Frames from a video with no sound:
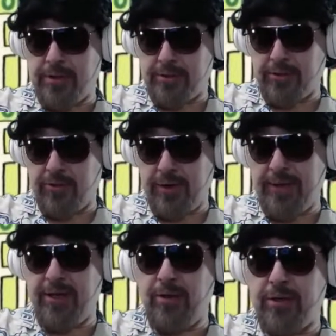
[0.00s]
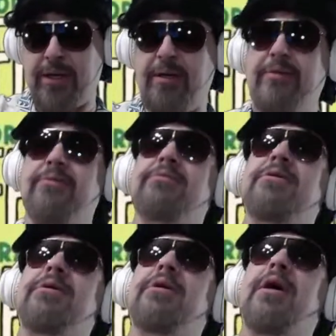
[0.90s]
creamy looking
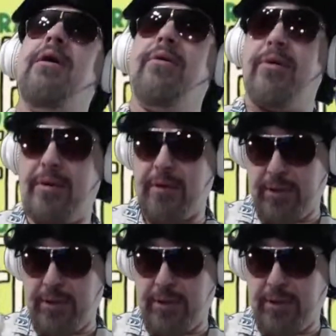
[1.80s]
color